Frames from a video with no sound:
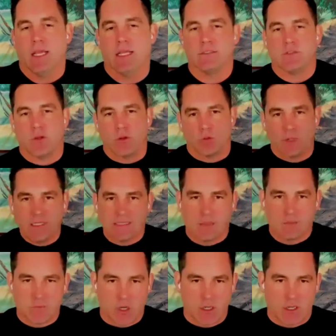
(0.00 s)
And so the reason
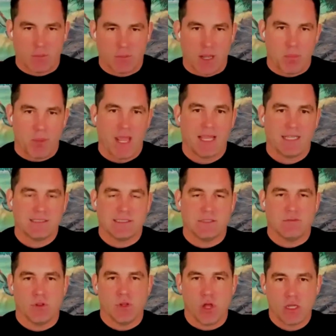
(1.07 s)
I'm talking about
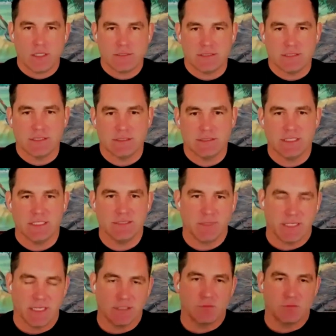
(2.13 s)
passive losses is
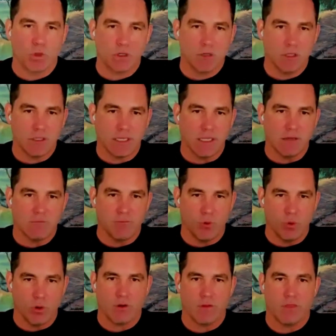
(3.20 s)
because we're looking
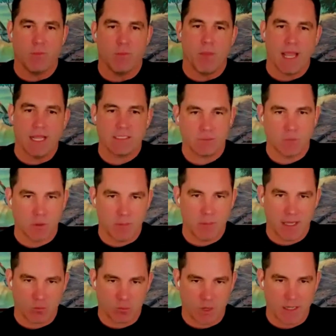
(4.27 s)
for the maximum
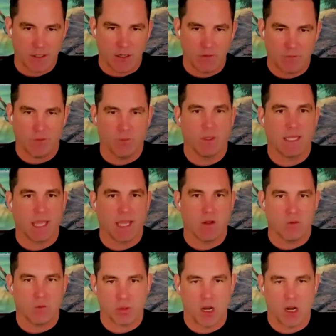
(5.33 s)
amount of write-off that we can
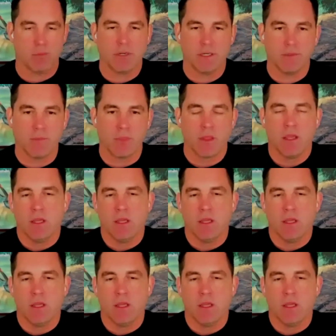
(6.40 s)
on the property.